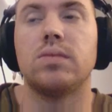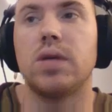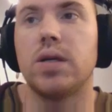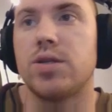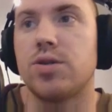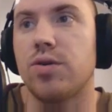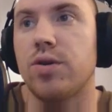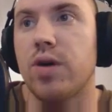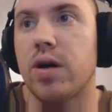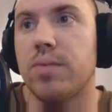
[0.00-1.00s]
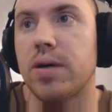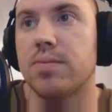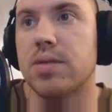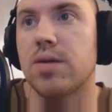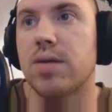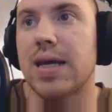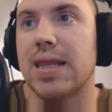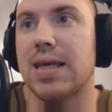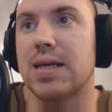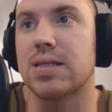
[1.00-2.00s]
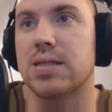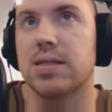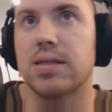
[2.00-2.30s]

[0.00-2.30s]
And showing you how to make them sound like this.